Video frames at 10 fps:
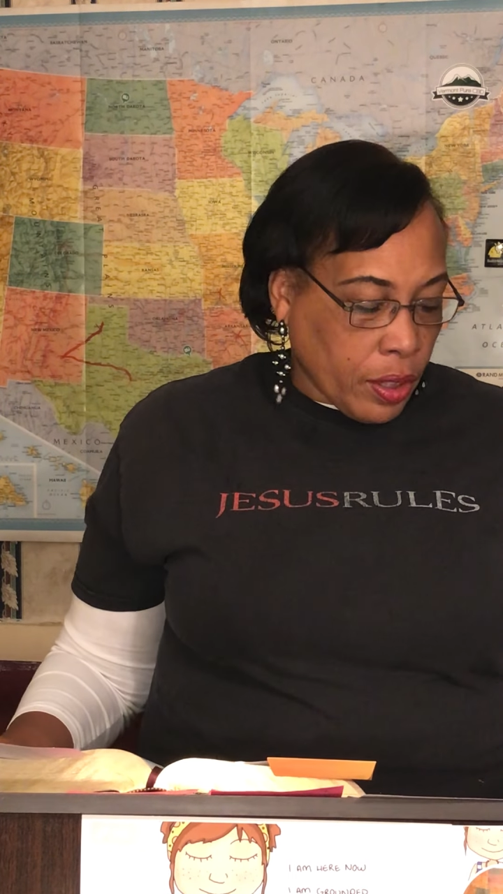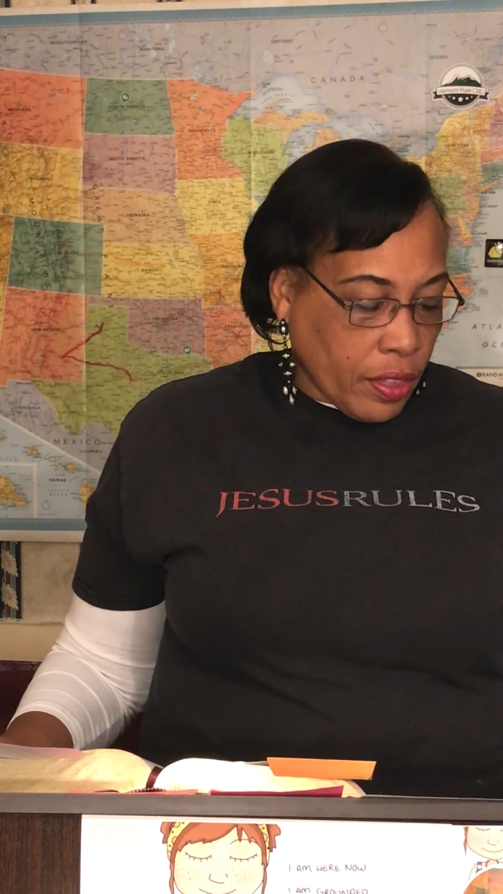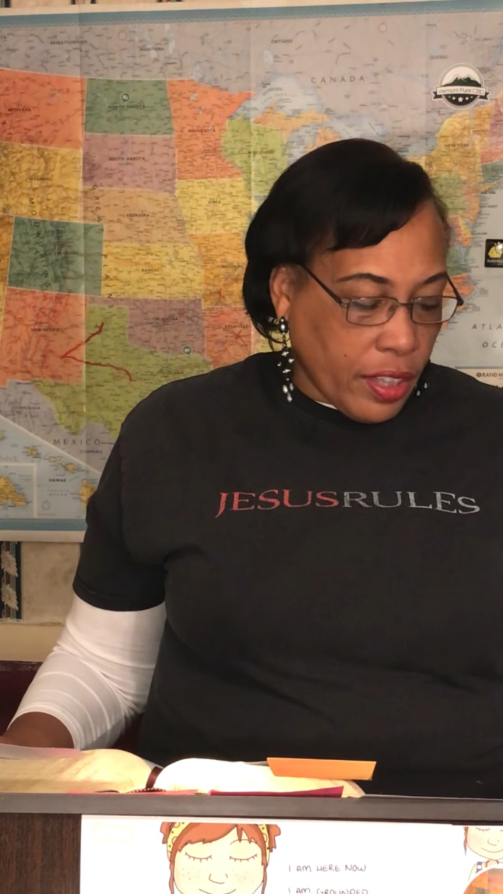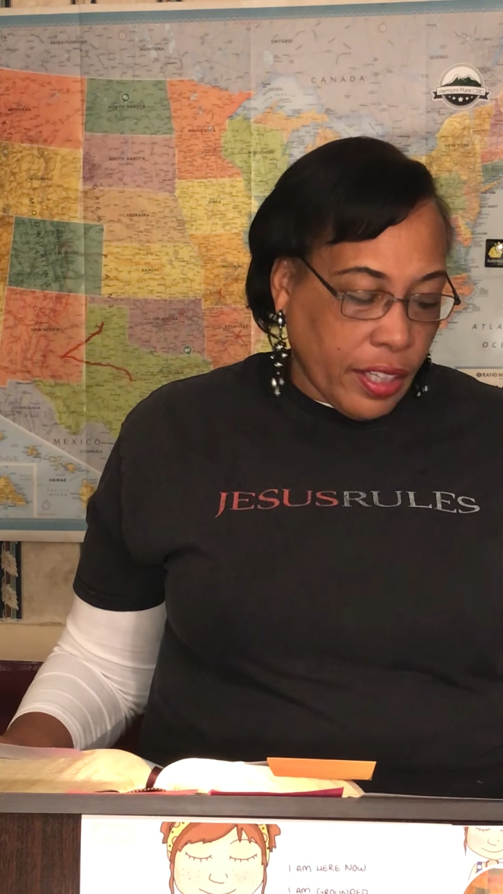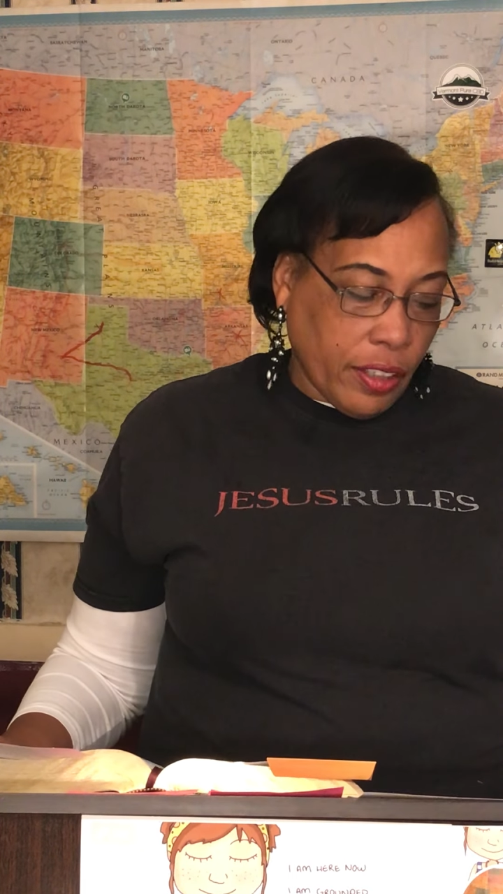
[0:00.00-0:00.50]

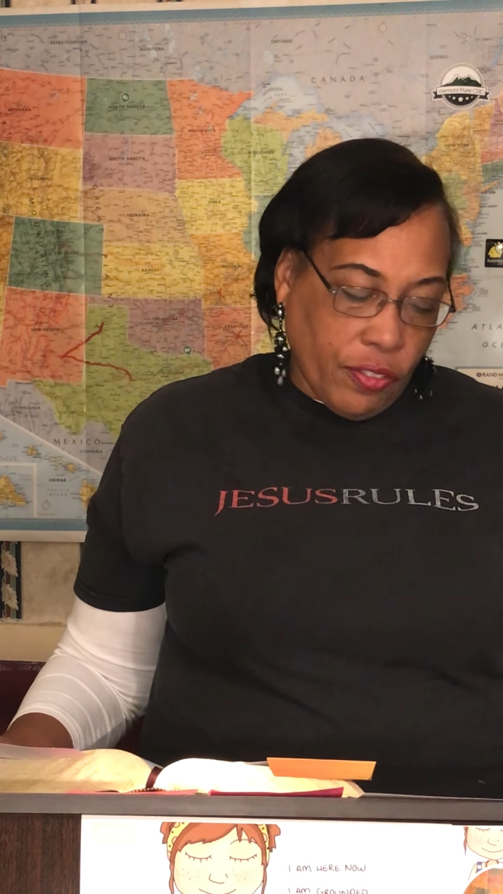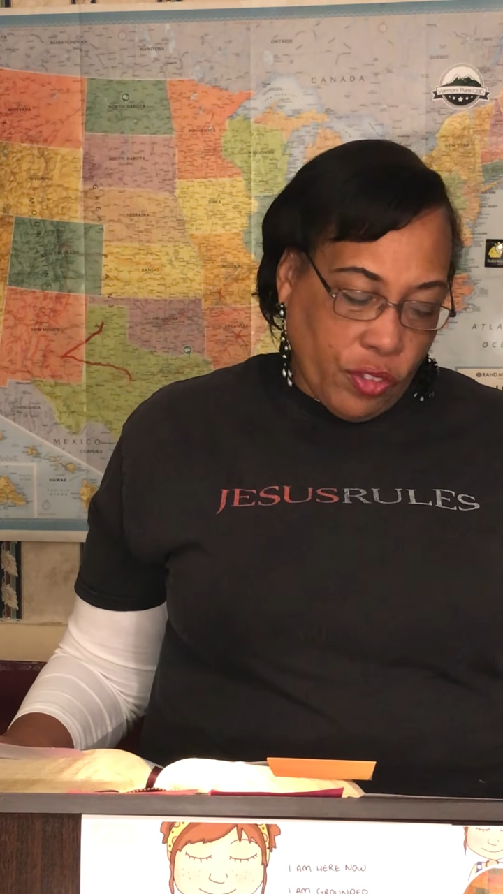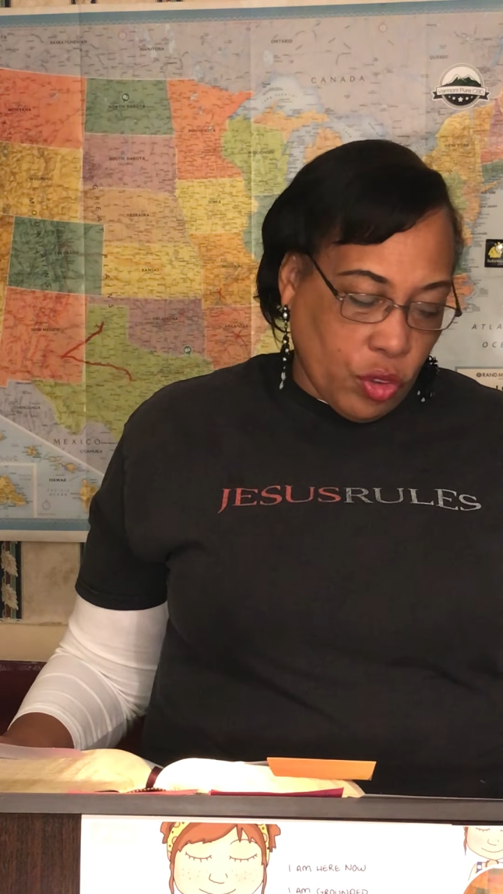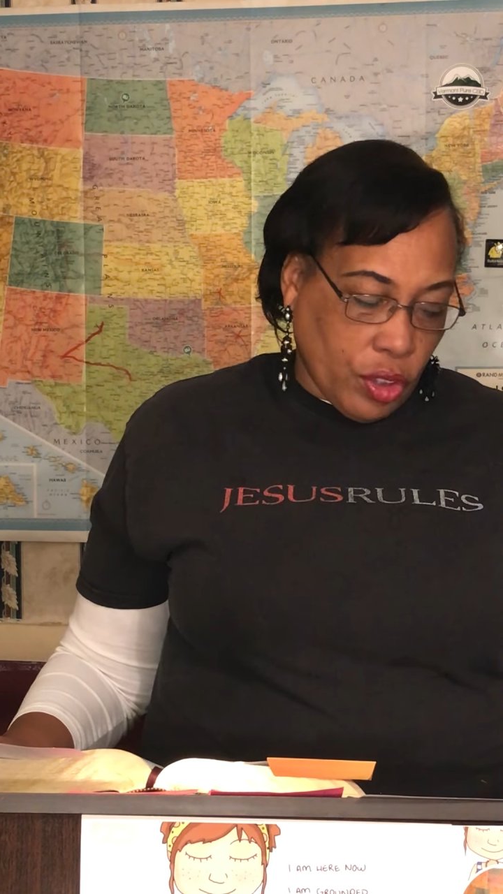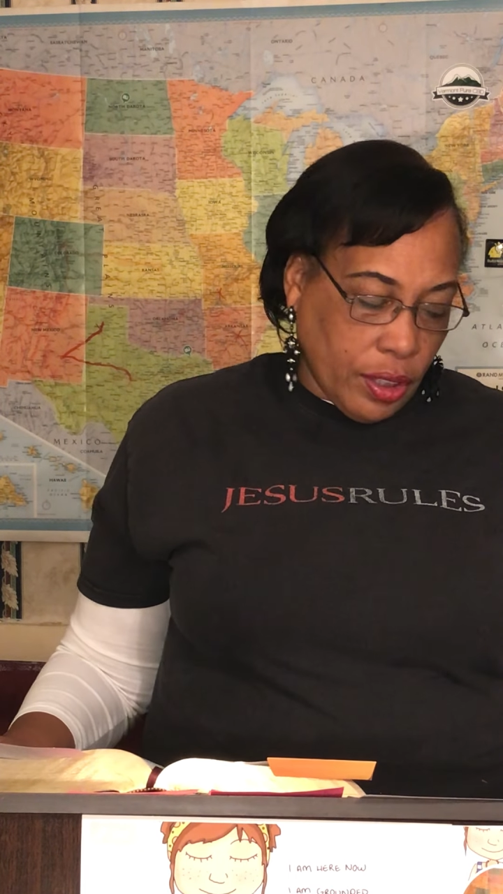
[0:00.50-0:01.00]

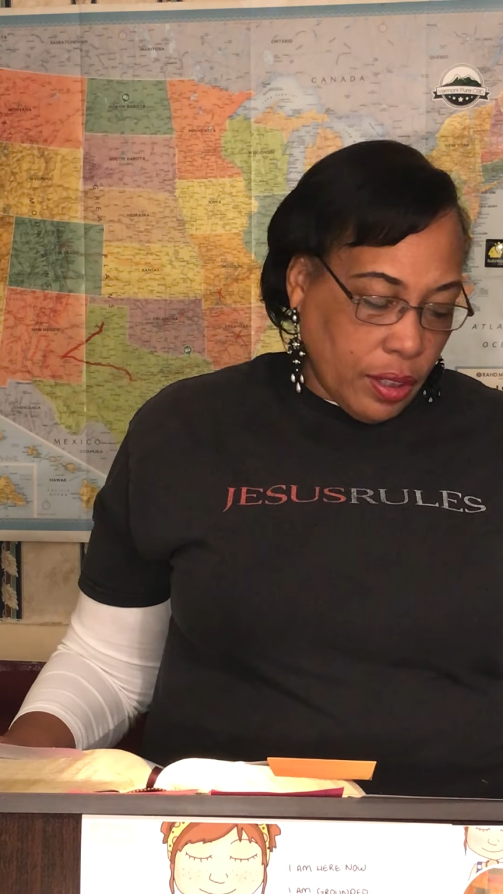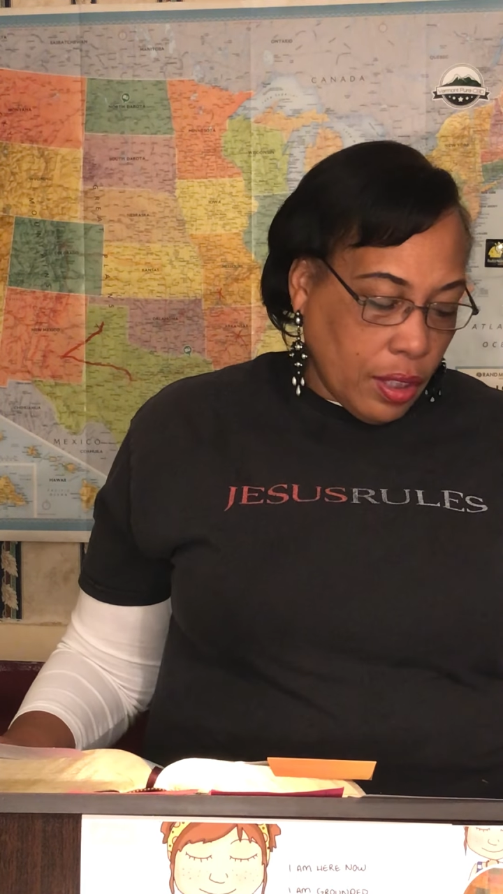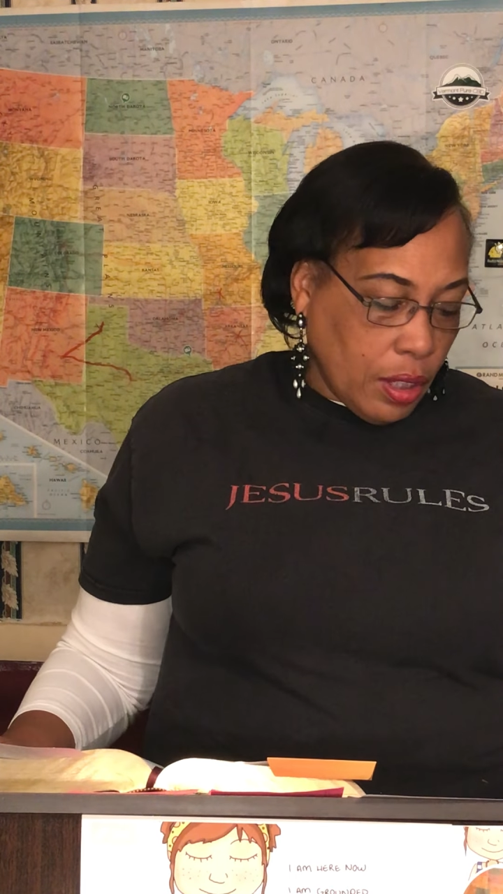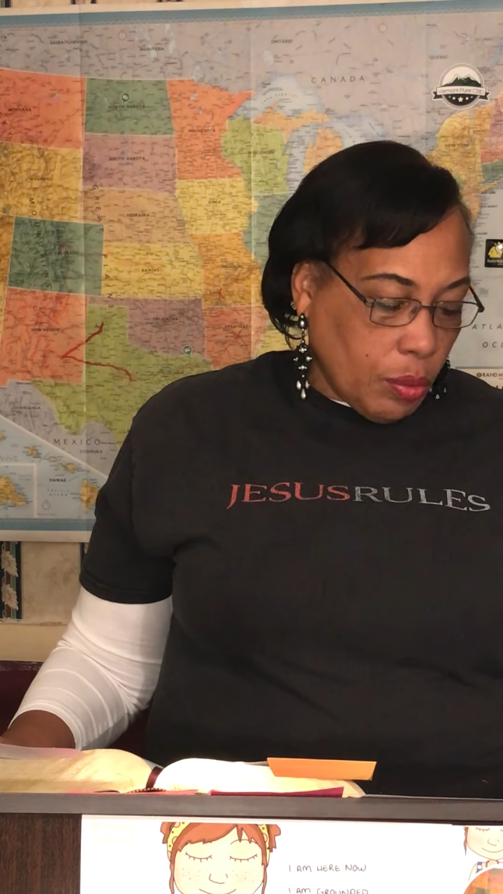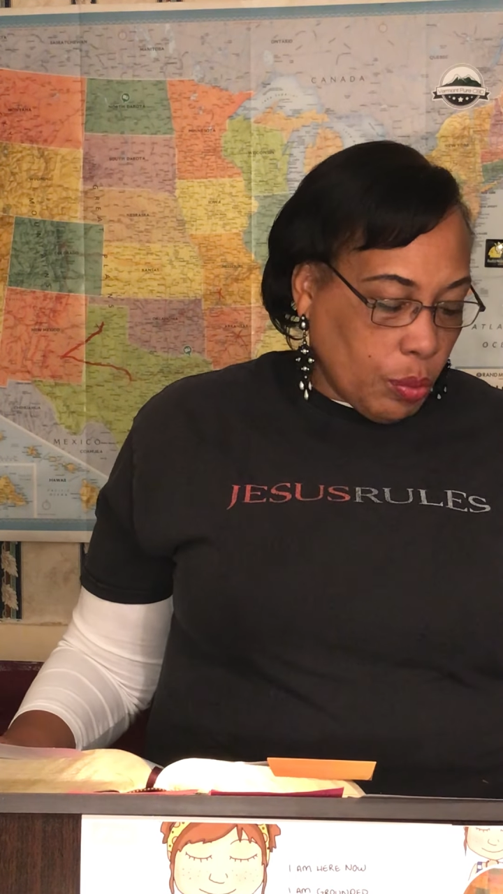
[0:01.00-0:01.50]
Therefore,
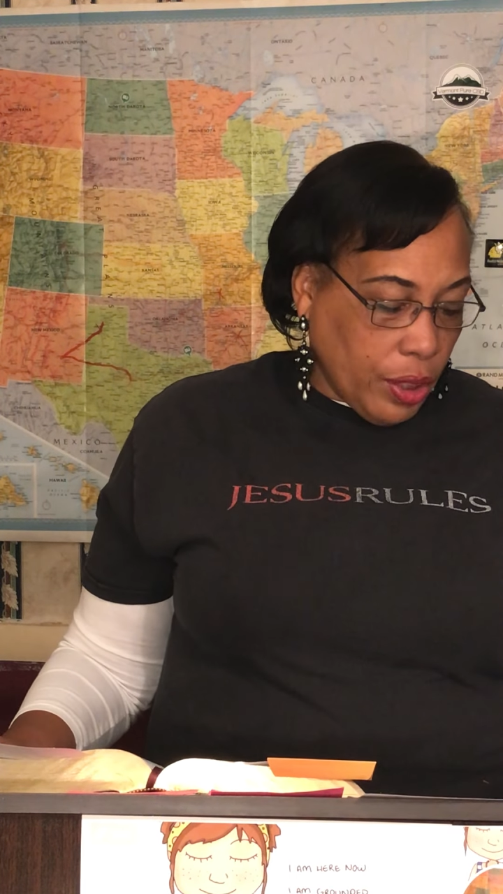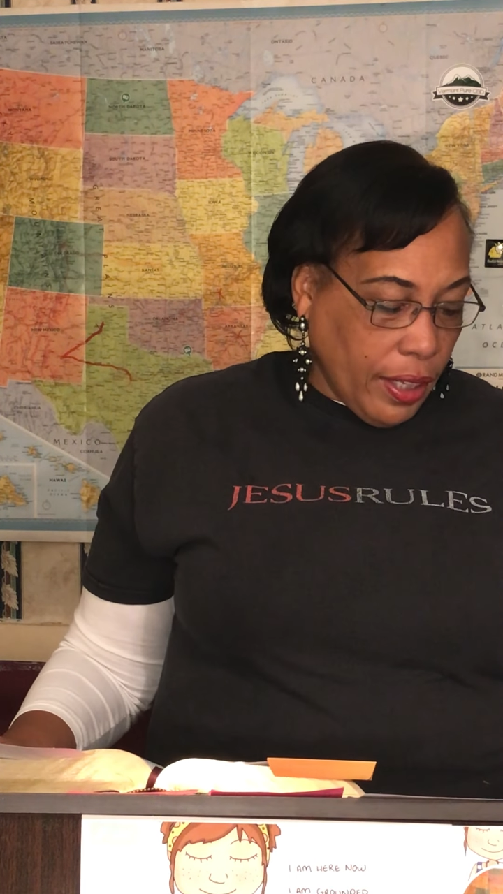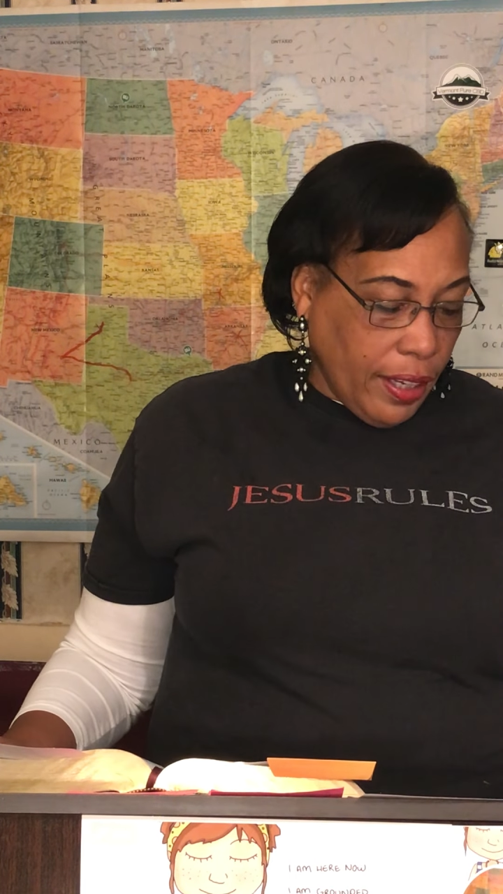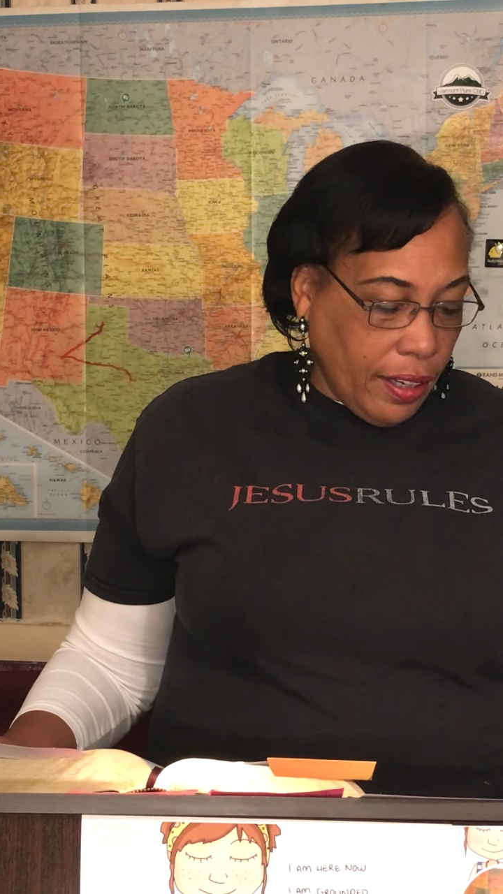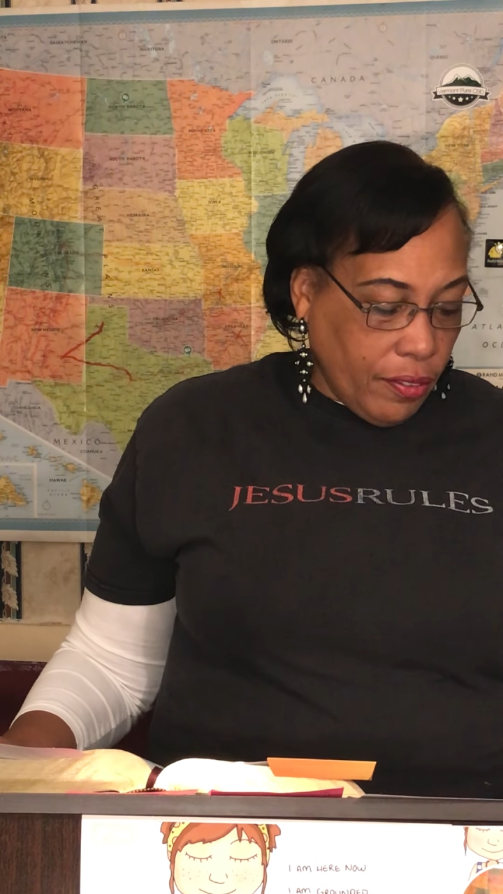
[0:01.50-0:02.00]

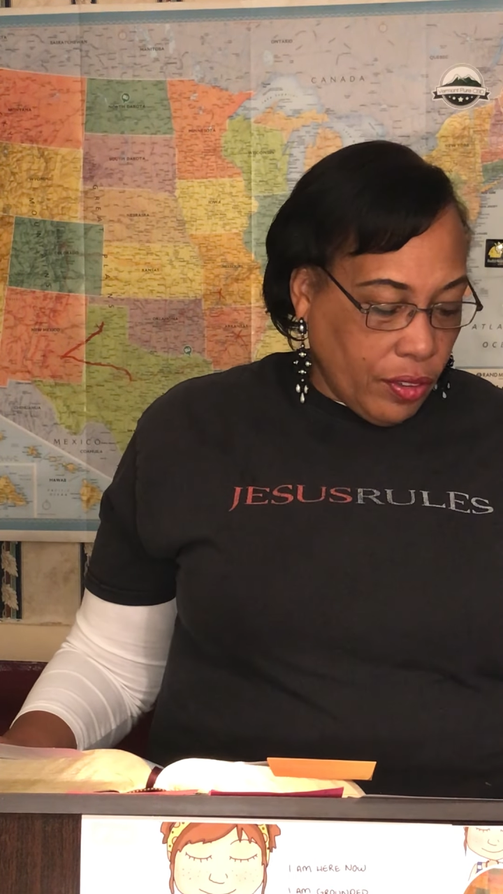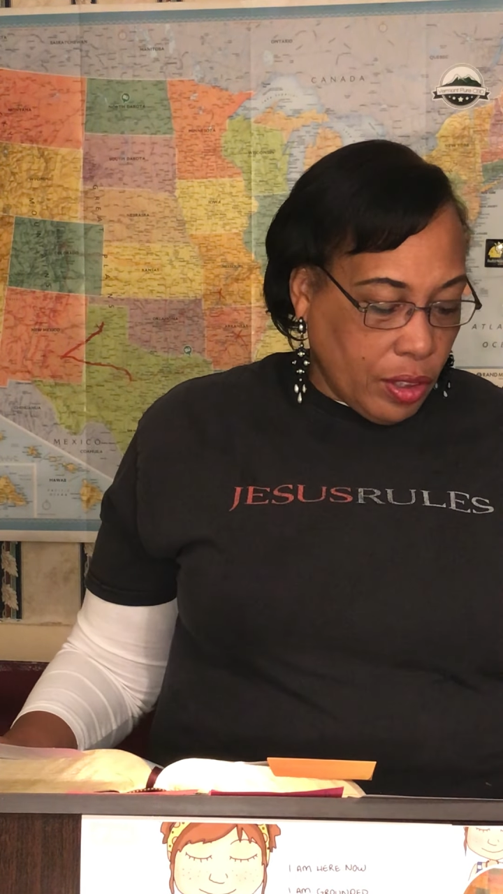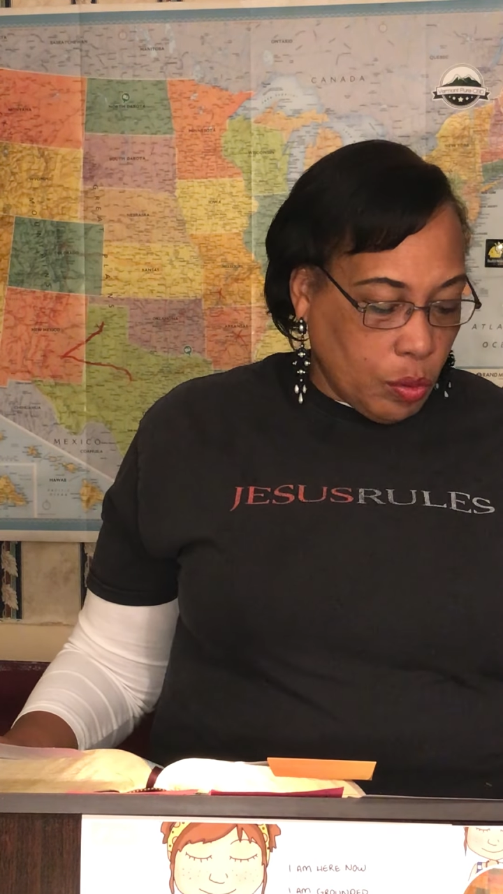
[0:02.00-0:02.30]
whenever